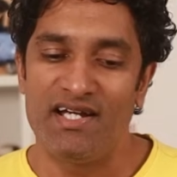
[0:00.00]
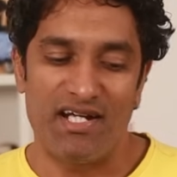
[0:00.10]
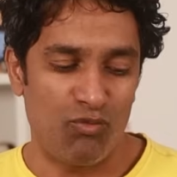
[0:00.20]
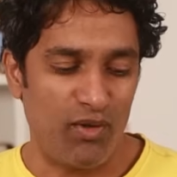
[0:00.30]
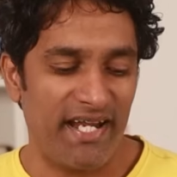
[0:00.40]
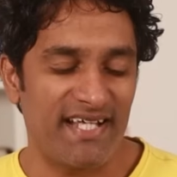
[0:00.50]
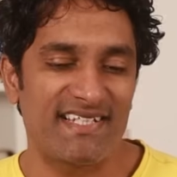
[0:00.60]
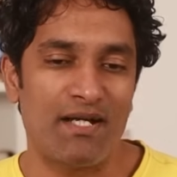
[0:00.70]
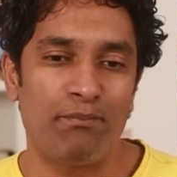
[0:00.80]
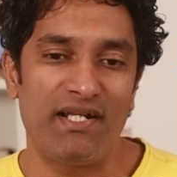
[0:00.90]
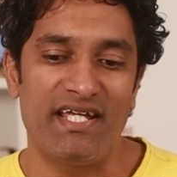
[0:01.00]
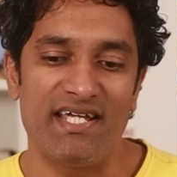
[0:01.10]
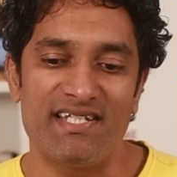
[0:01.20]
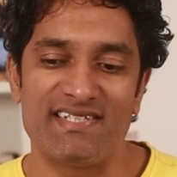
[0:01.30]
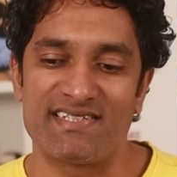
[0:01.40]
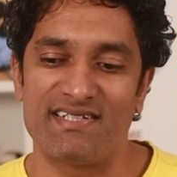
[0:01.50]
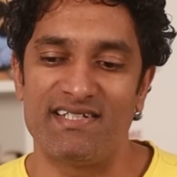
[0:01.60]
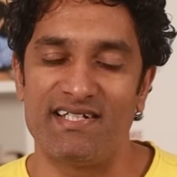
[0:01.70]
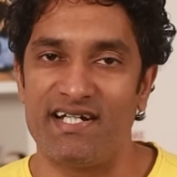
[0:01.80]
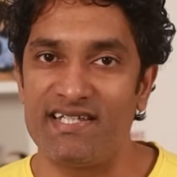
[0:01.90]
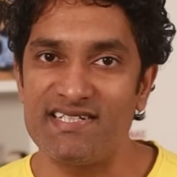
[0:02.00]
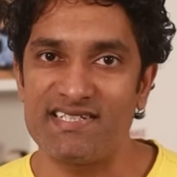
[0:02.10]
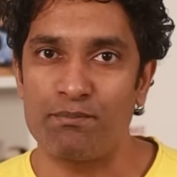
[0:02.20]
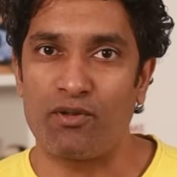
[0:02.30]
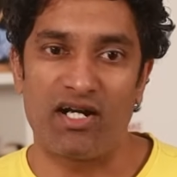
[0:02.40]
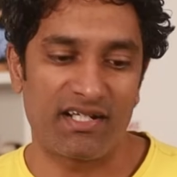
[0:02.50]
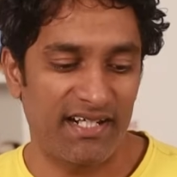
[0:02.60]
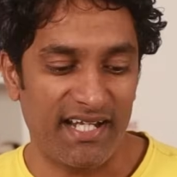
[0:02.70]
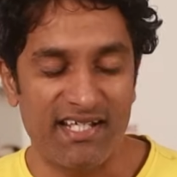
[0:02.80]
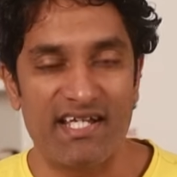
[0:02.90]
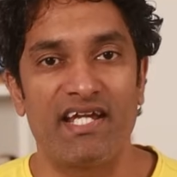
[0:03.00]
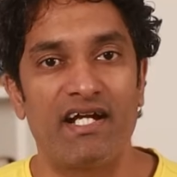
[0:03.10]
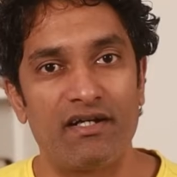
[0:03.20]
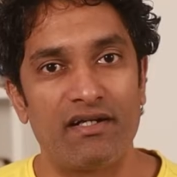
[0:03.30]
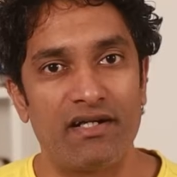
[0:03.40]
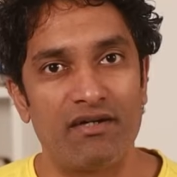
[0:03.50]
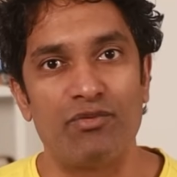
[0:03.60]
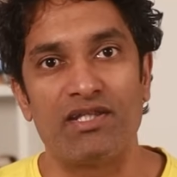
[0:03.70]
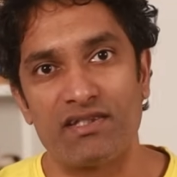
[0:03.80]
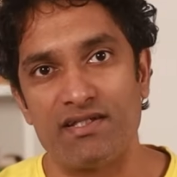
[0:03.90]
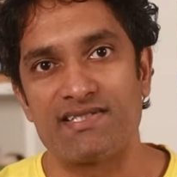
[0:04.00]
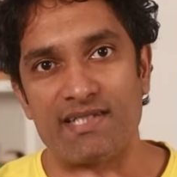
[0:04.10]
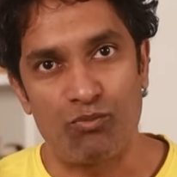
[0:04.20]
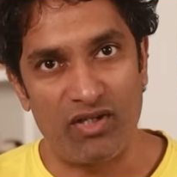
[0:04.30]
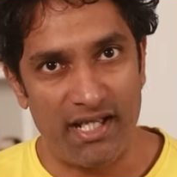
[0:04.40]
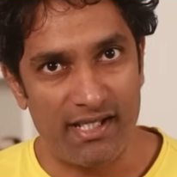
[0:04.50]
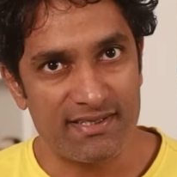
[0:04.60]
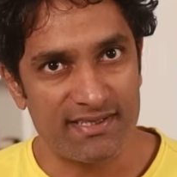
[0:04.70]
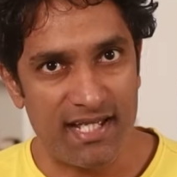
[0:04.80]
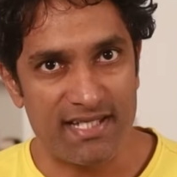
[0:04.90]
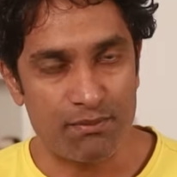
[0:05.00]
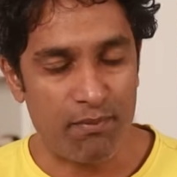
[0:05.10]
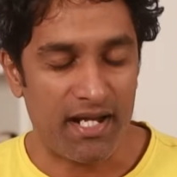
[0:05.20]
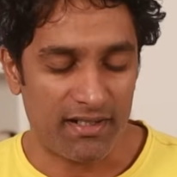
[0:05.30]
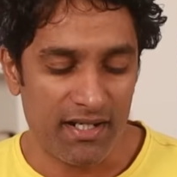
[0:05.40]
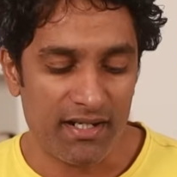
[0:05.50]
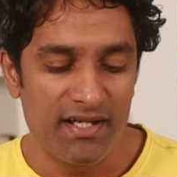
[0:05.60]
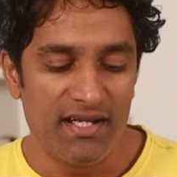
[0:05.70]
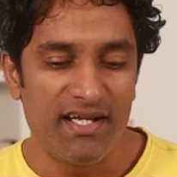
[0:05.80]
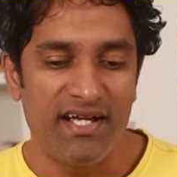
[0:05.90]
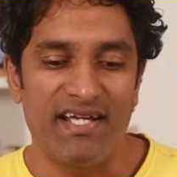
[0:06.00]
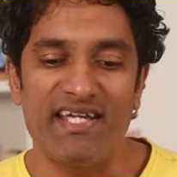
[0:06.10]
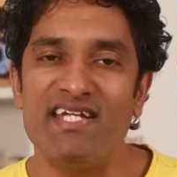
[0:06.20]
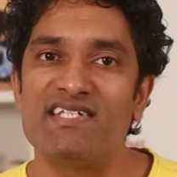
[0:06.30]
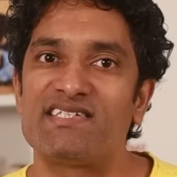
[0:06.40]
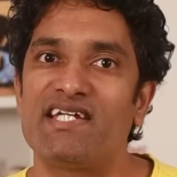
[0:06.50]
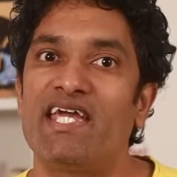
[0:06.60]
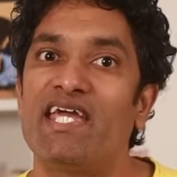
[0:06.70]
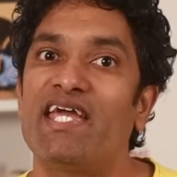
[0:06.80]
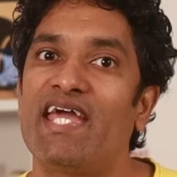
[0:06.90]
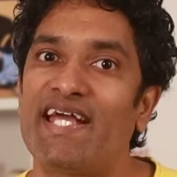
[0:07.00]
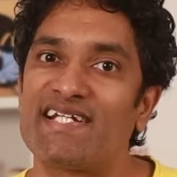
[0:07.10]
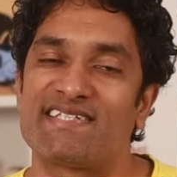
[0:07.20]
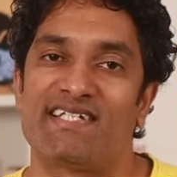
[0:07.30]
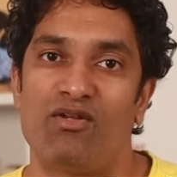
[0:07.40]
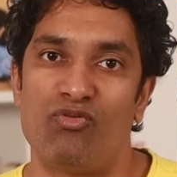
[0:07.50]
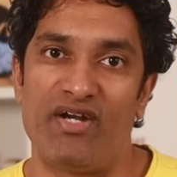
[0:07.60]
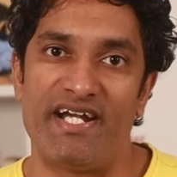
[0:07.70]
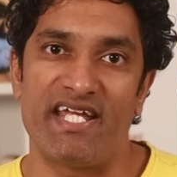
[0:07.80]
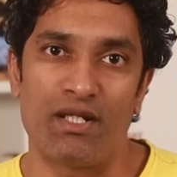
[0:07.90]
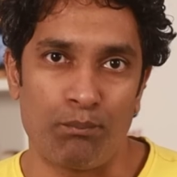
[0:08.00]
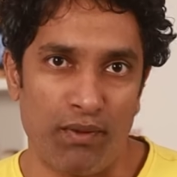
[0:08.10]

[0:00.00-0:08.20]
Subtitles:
One example is this is a product that I created with someone else as a partner, is a Excel wedding